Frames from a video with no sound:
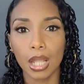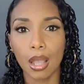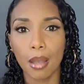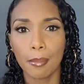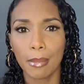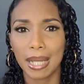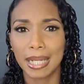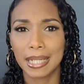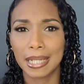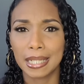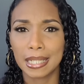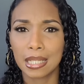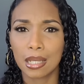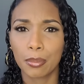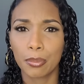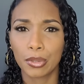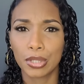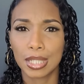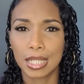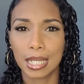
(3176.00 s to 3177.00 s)
my days are
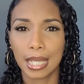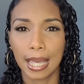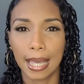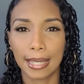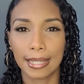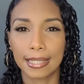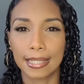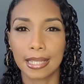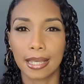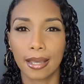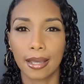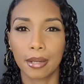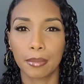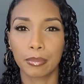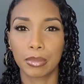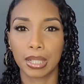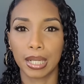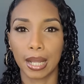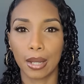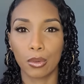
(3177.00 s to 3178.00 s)
pretty hectic,
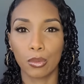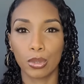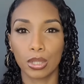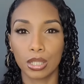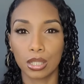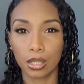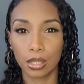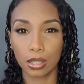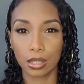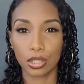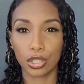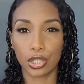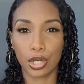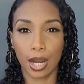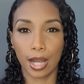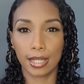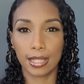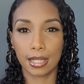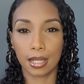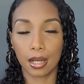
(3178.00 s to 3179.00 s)
but I will
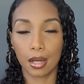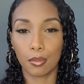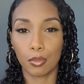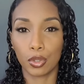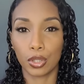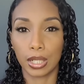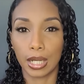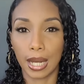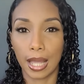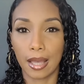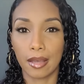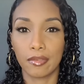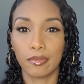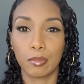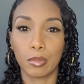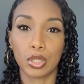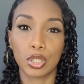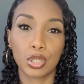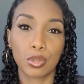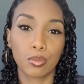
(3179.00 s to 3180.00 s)
try to come on live
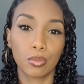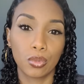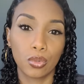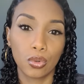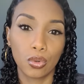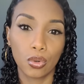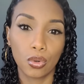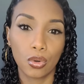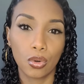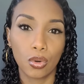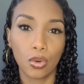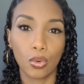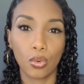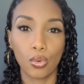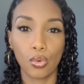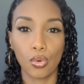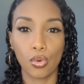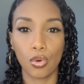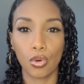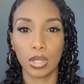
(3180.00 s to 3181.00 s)
much more,
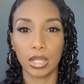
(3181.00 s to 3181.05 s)
or